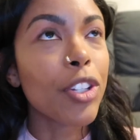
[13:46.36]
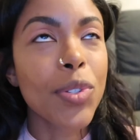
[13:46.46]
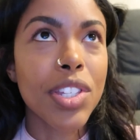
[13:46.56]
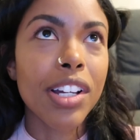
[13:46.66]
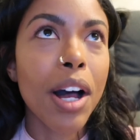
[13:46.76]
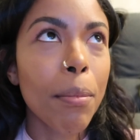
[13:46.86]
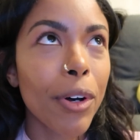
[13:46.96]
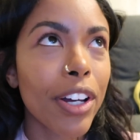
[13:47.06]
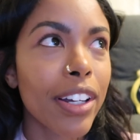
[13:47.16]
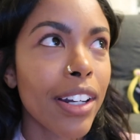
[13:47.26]
It used to come
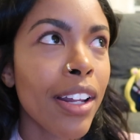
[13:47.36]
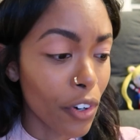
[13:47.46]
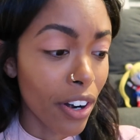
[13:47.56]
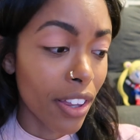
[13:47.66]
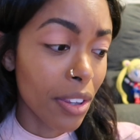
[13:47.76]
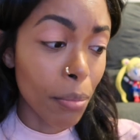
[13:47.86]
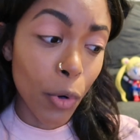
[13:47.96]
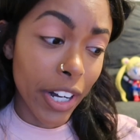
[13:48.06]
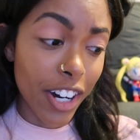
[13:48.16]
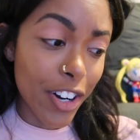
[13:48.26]
on for the
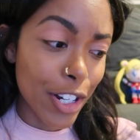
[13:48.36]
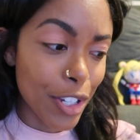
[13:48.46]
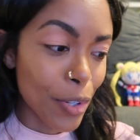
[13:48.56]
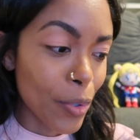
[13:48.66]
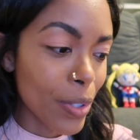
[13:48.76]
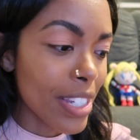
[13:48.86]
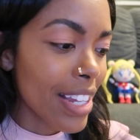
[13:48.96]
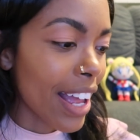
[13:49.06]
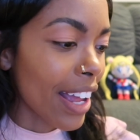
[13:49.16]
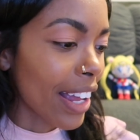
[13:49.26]
morning
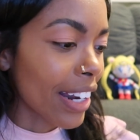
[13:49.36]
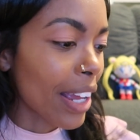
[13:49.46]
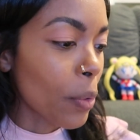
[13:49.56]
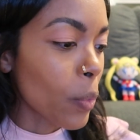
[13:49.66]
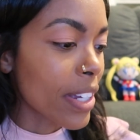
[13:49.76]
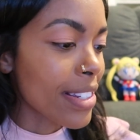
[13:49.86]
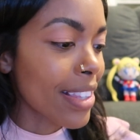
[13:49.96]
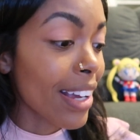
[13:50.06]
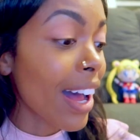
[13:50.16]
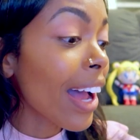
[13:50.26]
cartoons, and it was
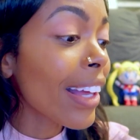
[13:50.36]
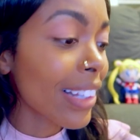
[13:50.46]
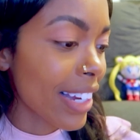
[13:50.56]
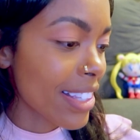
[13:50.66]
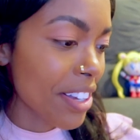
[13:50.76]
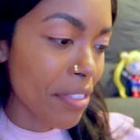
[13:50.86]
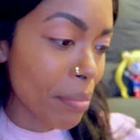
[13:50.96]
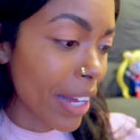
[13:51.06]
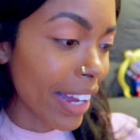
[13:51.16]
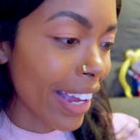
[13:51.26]
the highlight of
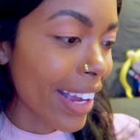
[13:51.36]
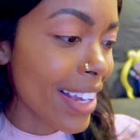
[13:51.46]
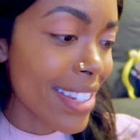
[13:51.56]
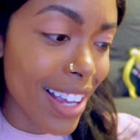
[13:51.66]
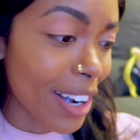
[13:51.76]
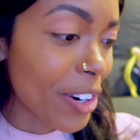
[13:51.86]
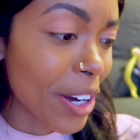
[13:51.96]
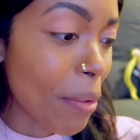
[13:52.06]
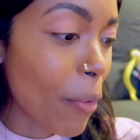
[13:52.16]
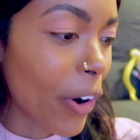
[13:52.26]
my
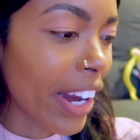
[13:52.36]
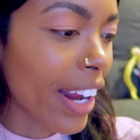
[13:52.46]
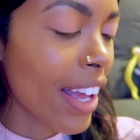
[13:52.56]
Saturday morning.